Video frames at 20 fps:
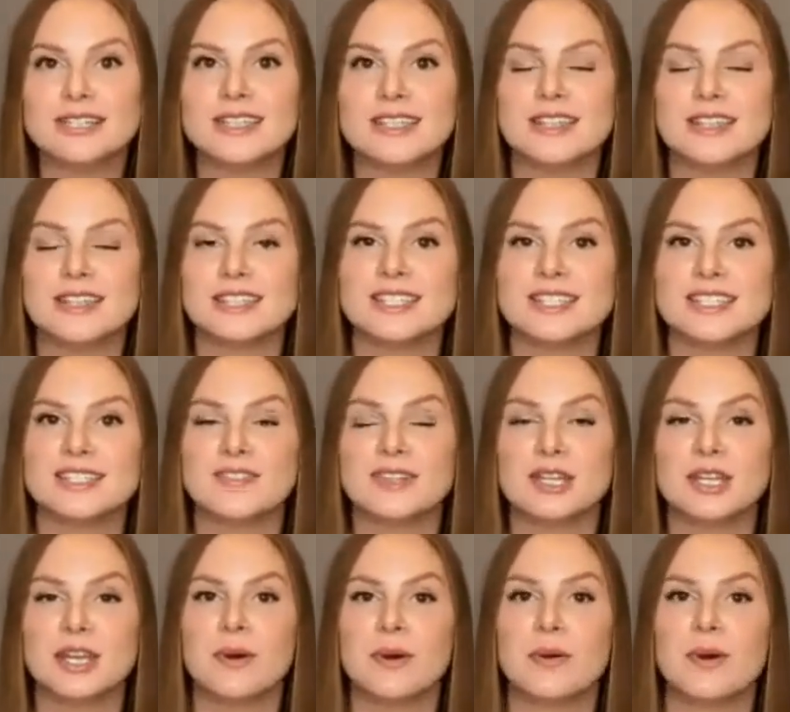This is
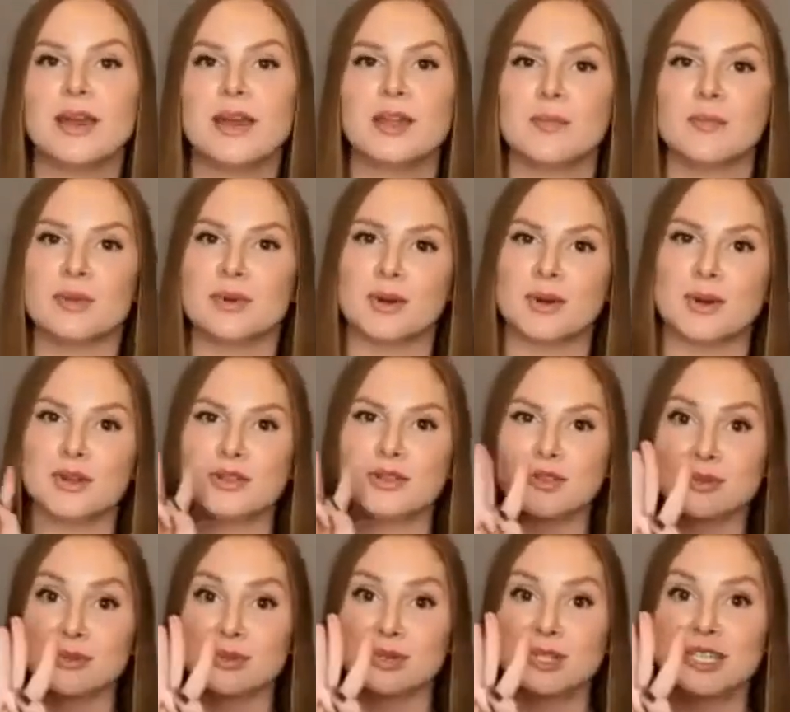video number
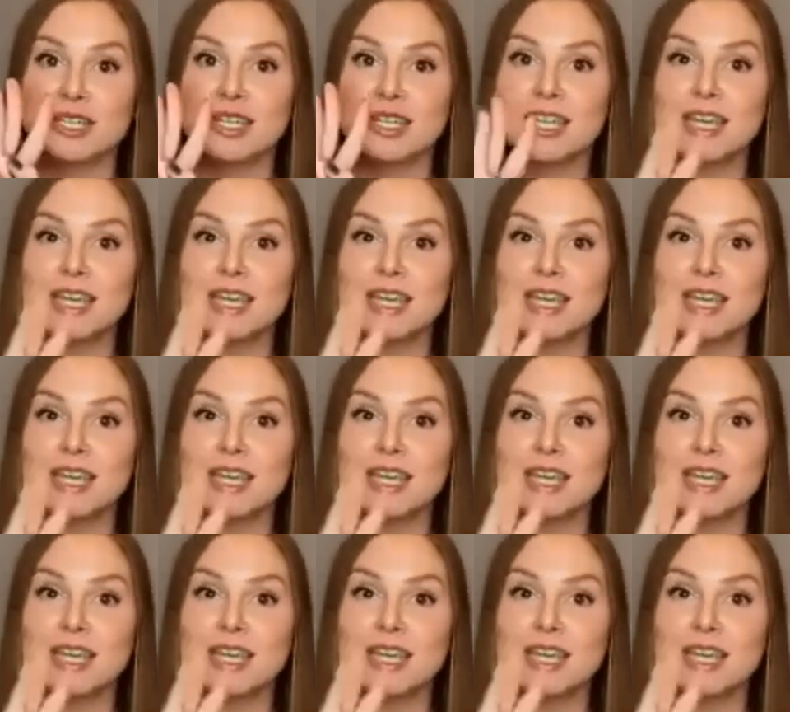3,